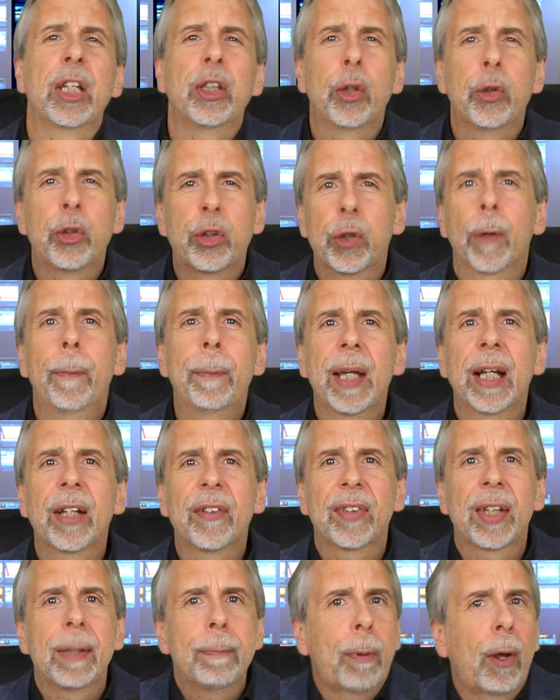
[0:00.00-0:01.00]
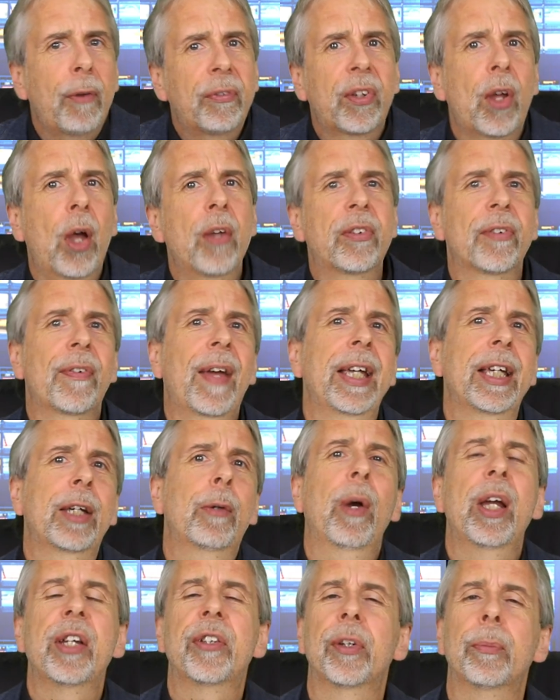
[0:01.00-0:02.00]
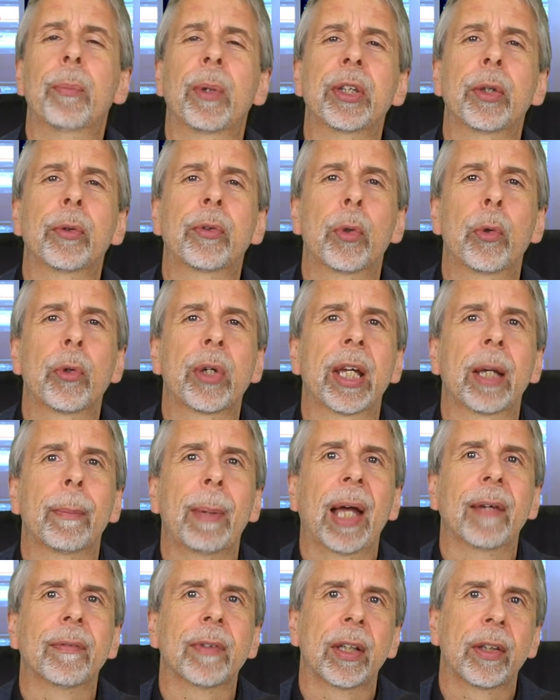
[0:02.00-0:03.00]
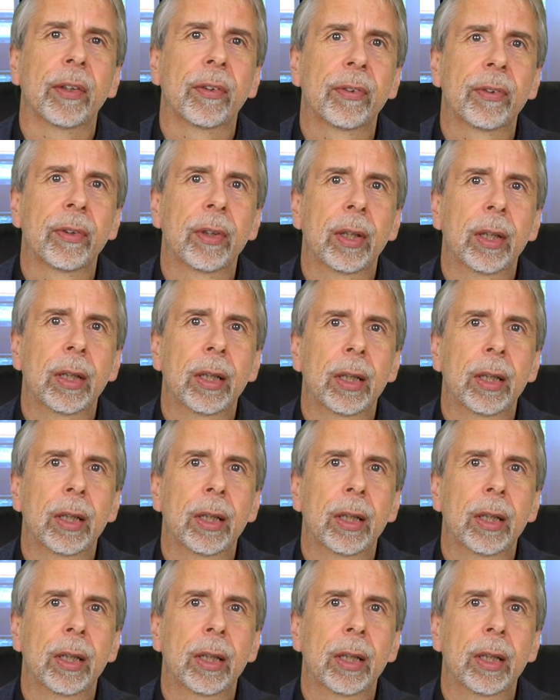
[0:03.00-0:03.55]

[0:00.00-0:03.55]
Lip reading: You should be able to see both sides of that equation when you're talking about this.